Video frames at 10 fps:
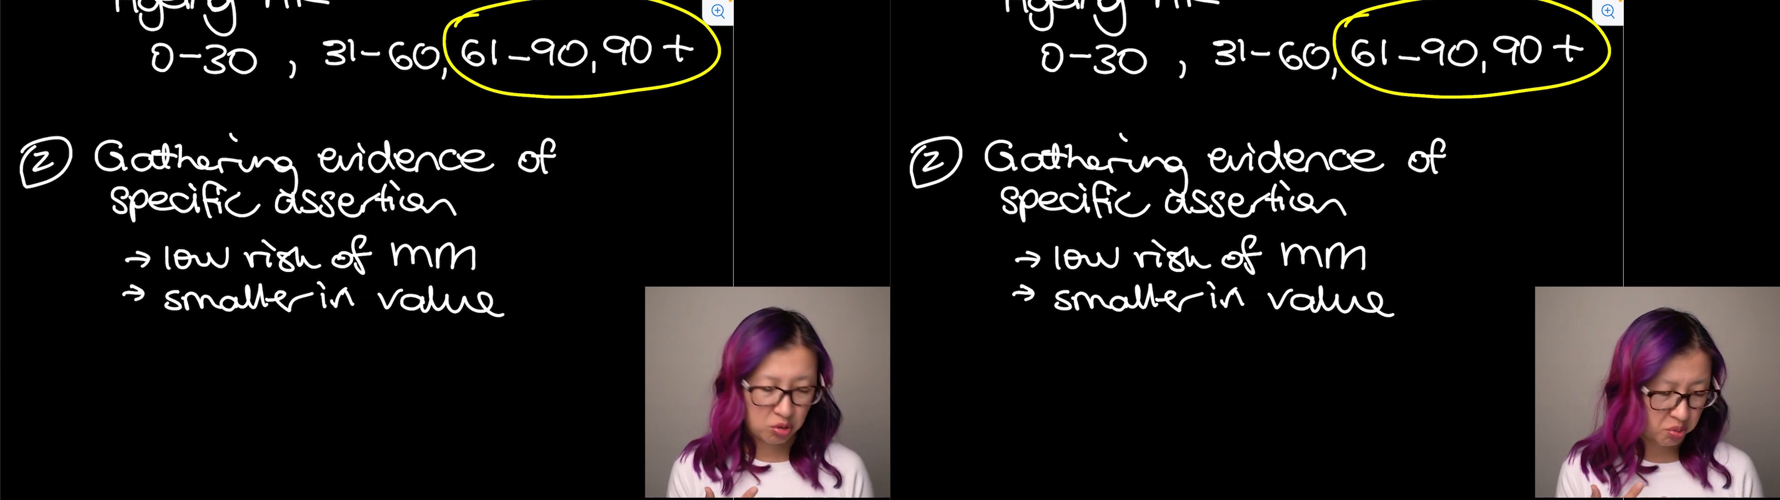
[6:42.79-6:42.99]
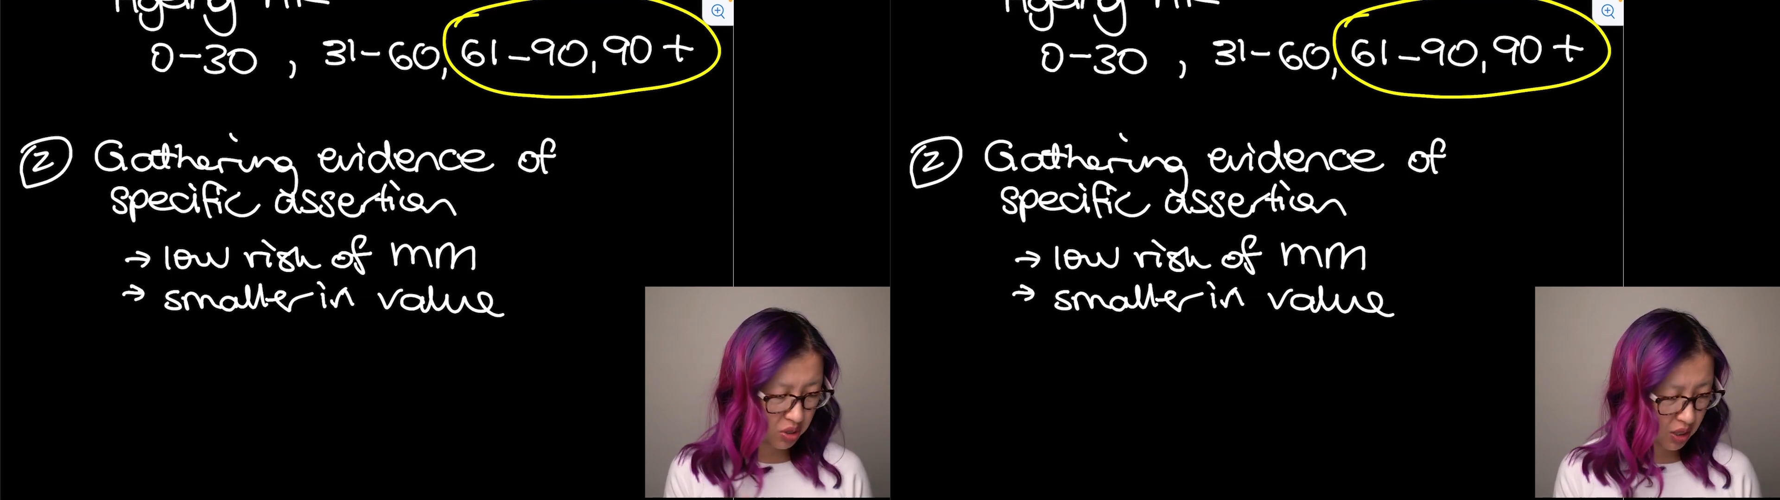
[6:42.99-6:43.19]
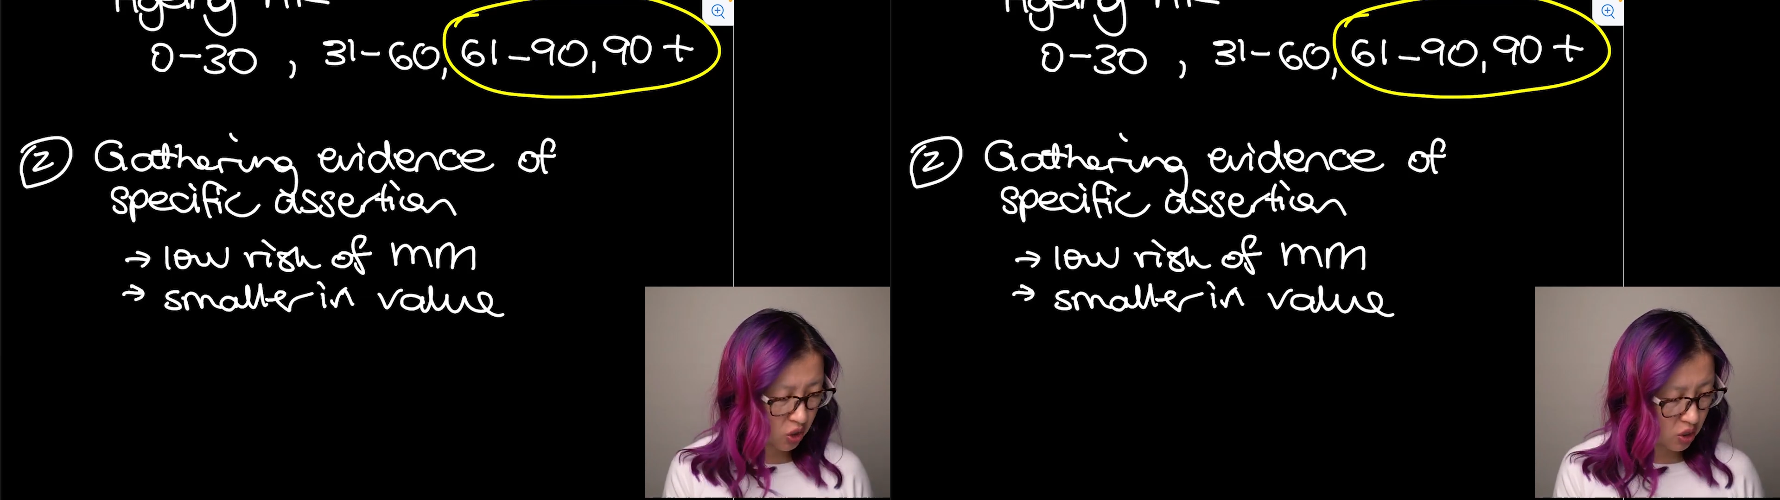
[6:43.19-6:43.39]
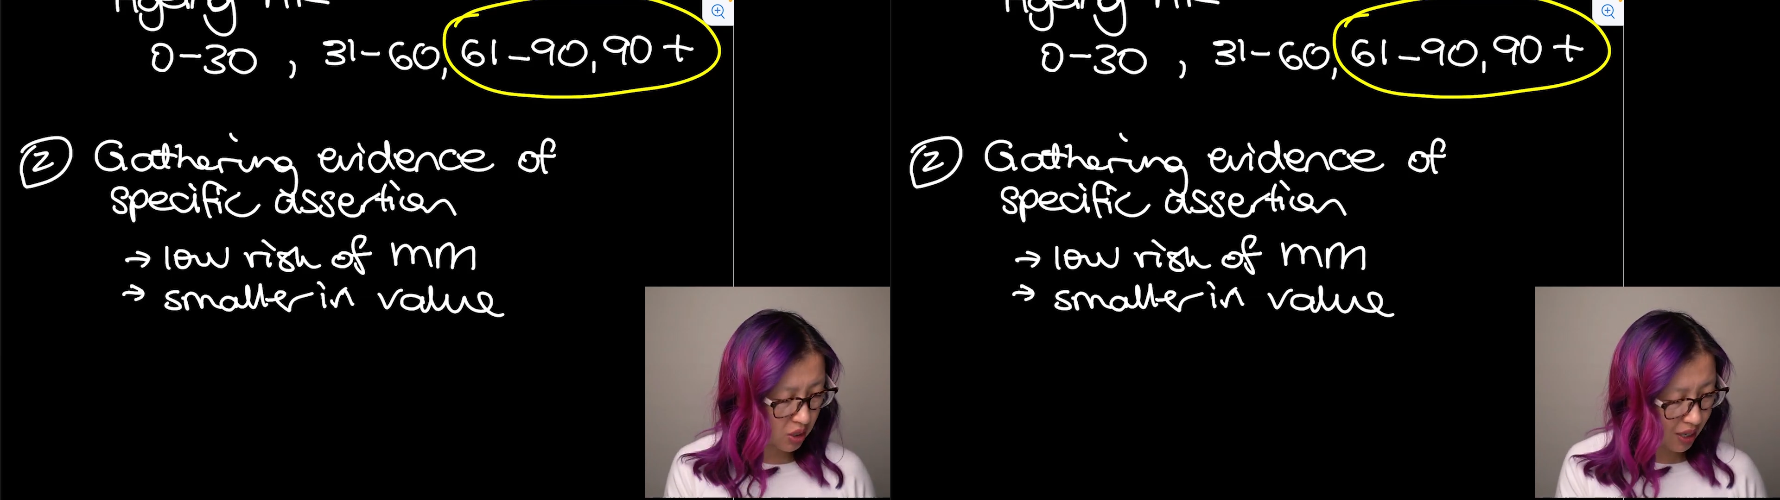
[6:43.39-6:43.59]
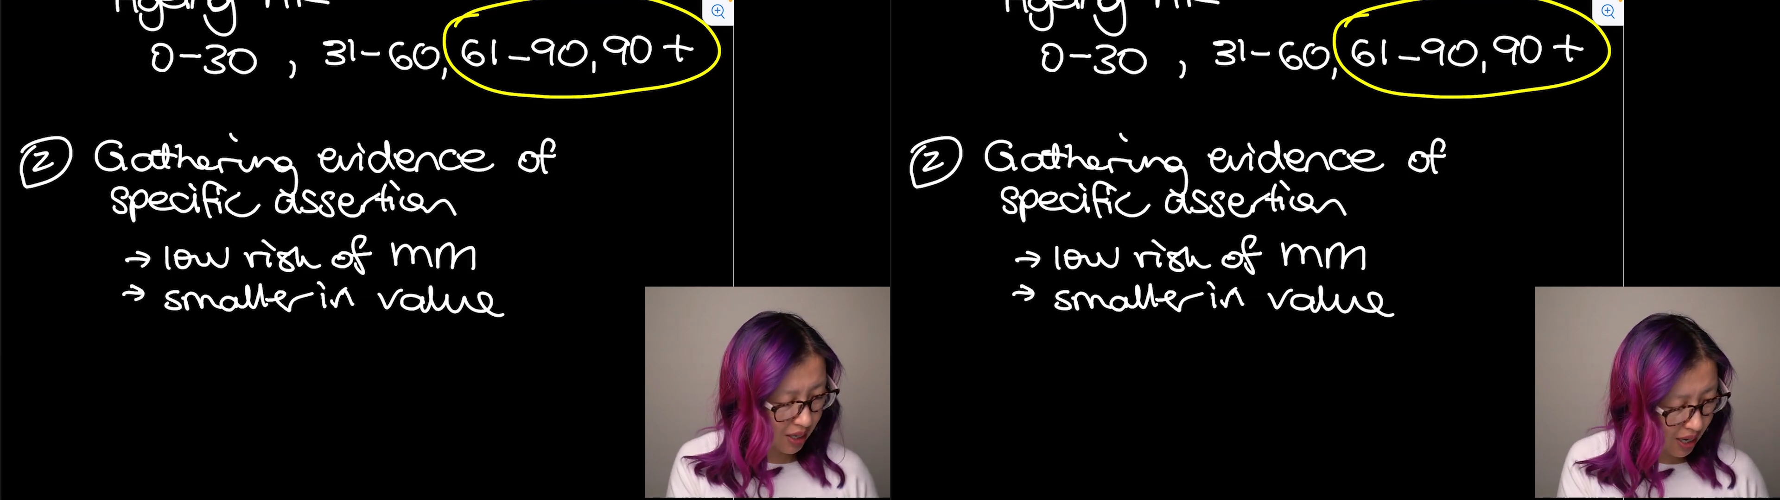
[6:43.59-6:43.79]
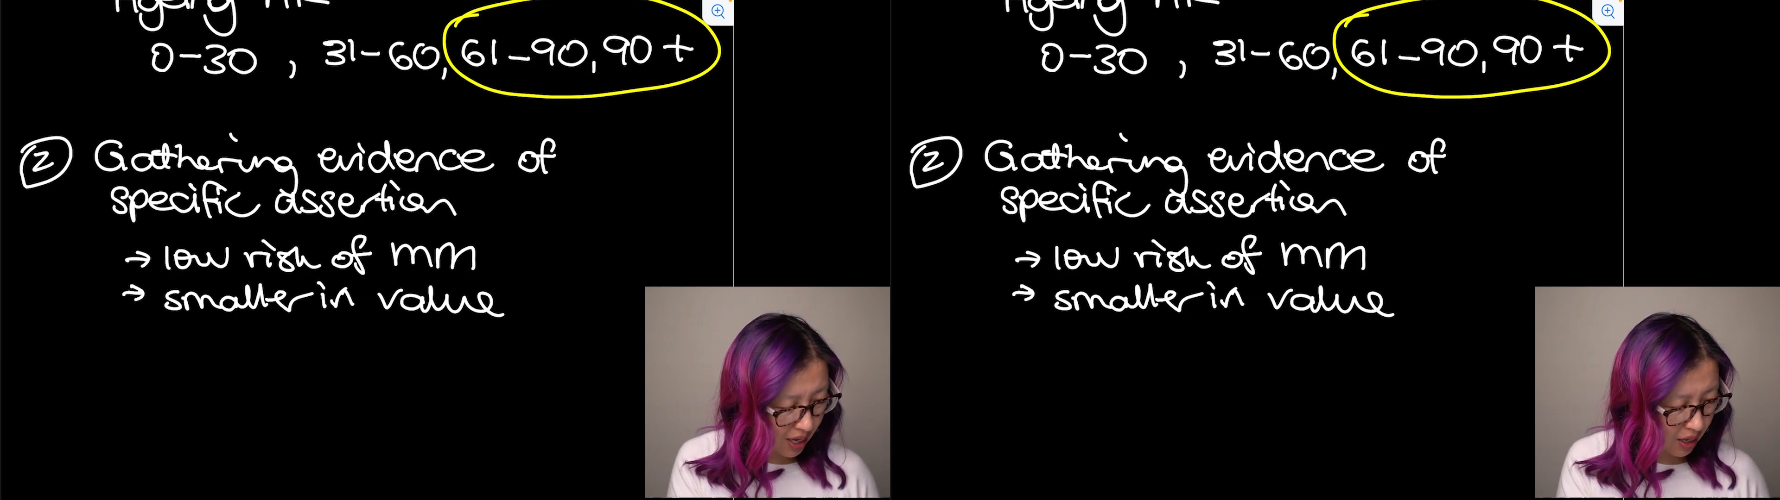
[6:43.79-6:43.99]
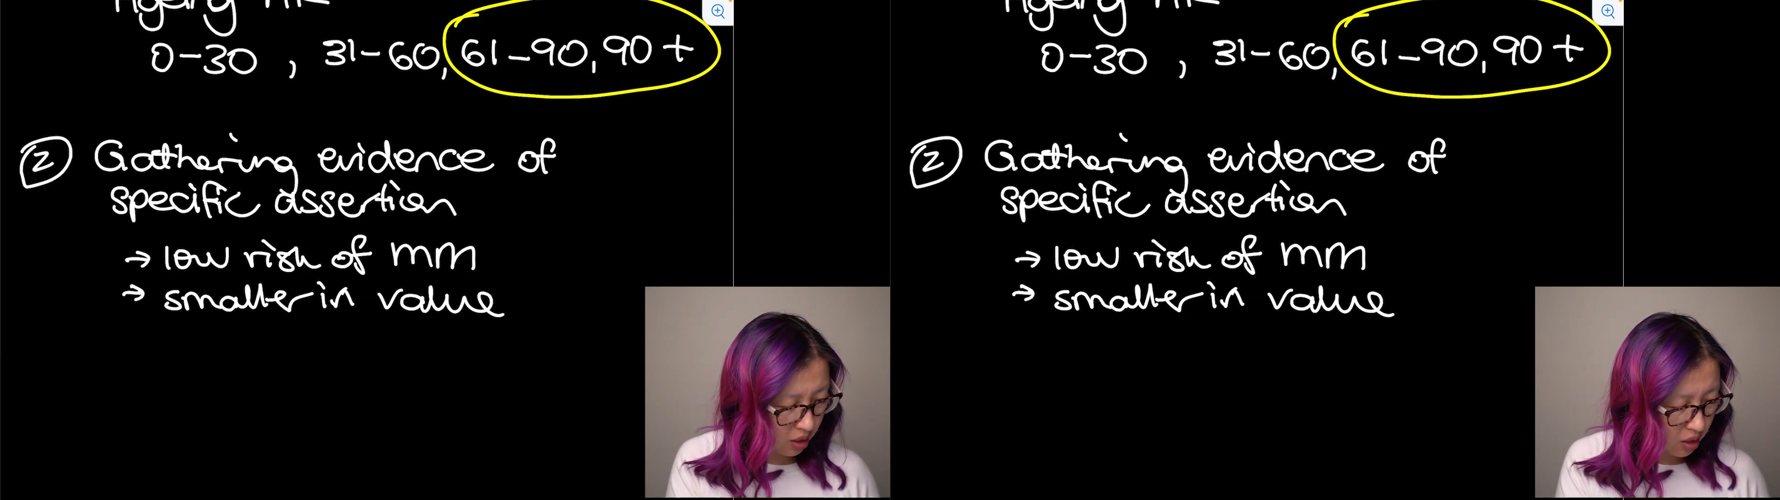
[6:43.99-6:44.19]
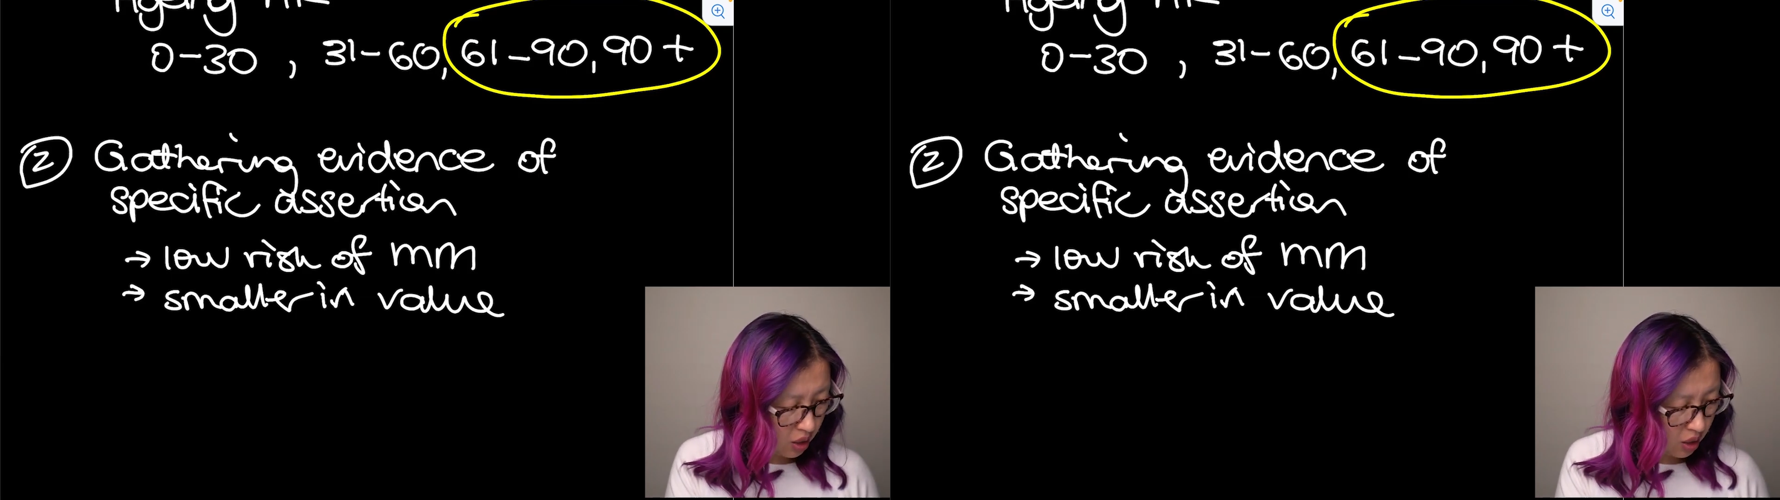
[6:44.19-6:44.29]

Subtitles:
procedures, again,